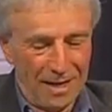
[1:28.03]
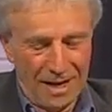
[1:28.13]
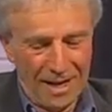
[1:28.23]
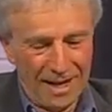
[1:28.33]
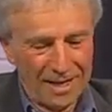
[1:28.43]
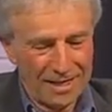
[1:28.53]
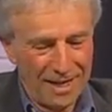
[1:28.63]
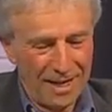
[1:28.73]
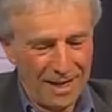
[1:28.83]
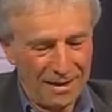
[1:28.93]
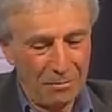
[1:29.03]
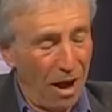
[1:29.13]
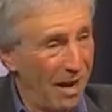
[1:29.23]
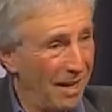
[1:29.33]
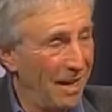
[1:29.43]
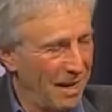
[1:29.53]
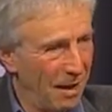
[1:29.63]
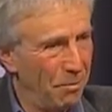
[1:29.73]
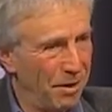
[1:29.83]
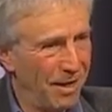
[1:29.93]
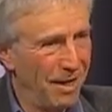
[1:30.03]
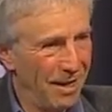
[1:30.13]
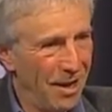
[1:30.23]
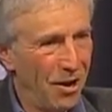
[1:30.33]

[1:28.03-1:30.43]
I guess a mining company